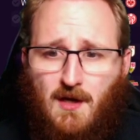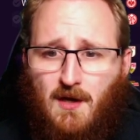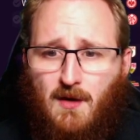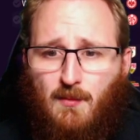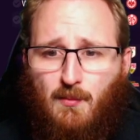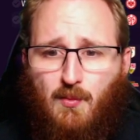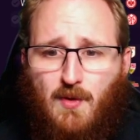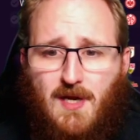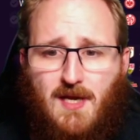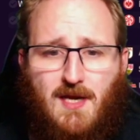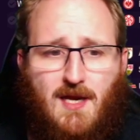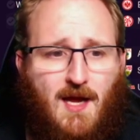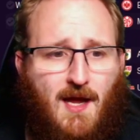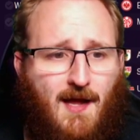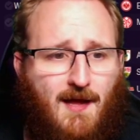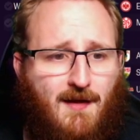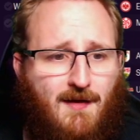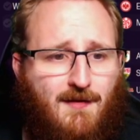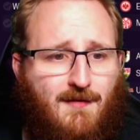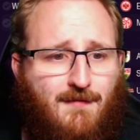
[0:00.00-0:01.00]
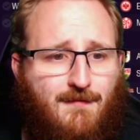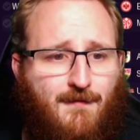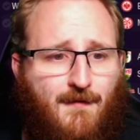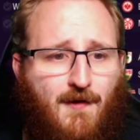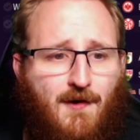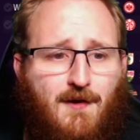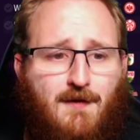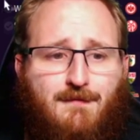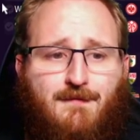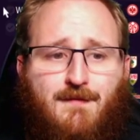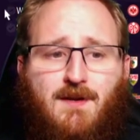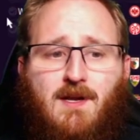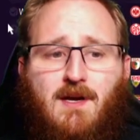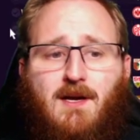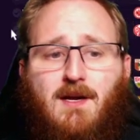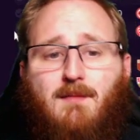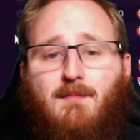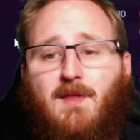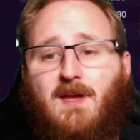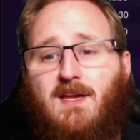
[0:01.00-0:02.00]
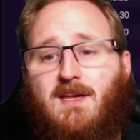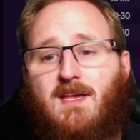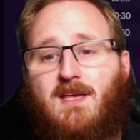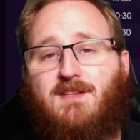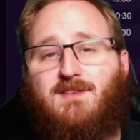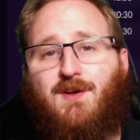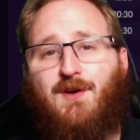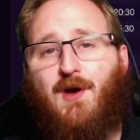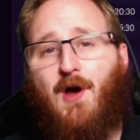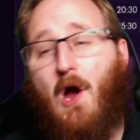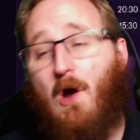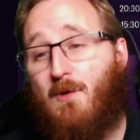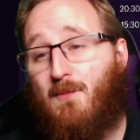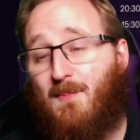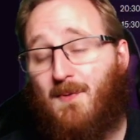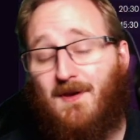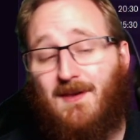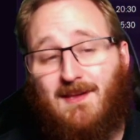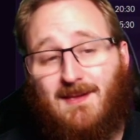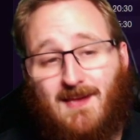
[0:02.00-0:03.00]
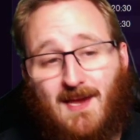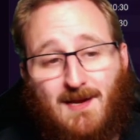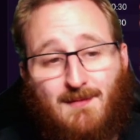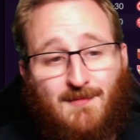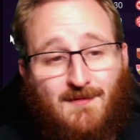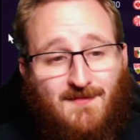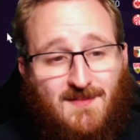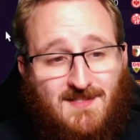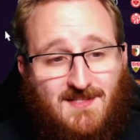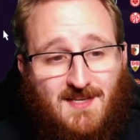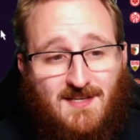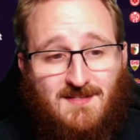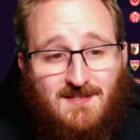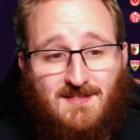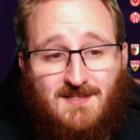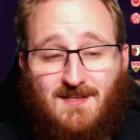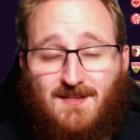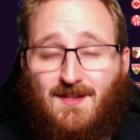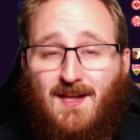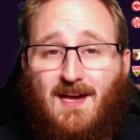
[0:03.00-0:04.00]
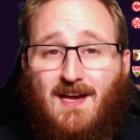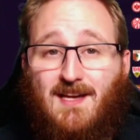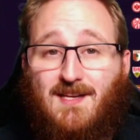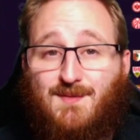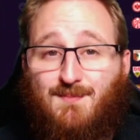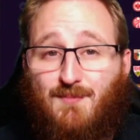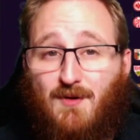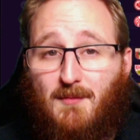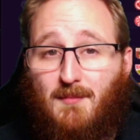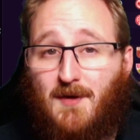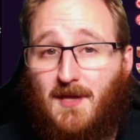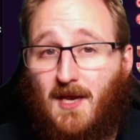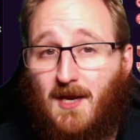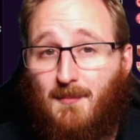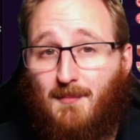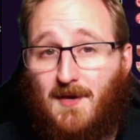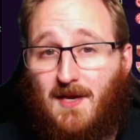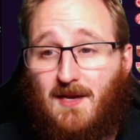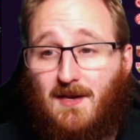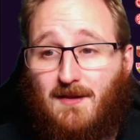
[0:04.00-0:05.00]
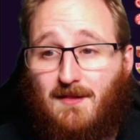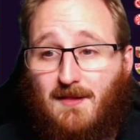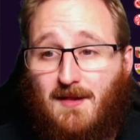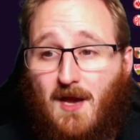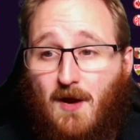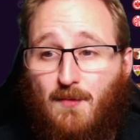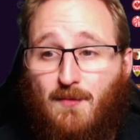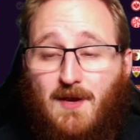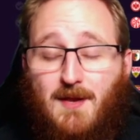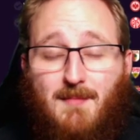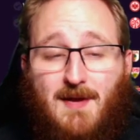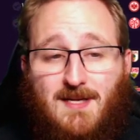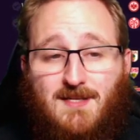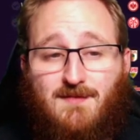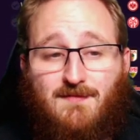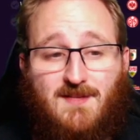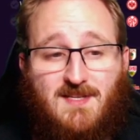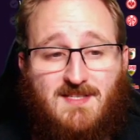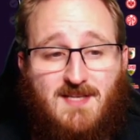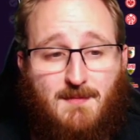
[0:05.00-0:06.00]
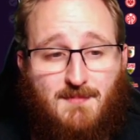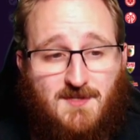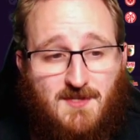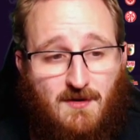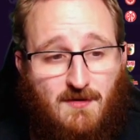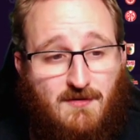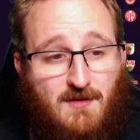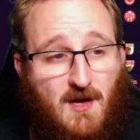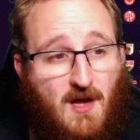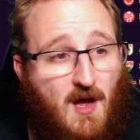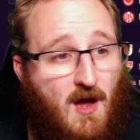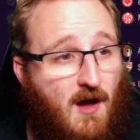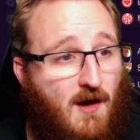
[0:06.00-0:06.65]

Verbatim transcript: we have Hoffenheim. That is our opening game of the season. So, that is probably going to be the only match of this episode.